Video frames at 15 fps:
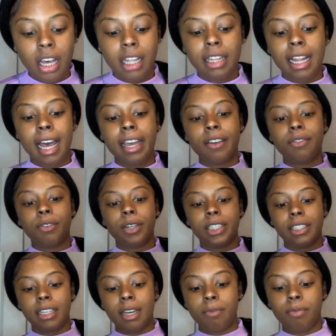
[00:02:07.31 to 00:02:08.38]
Like for
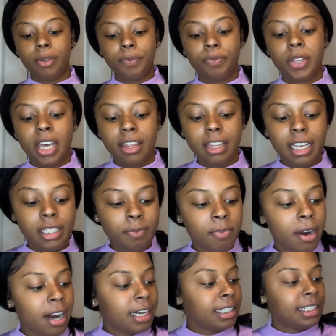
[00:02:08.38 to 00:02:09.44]
example, this part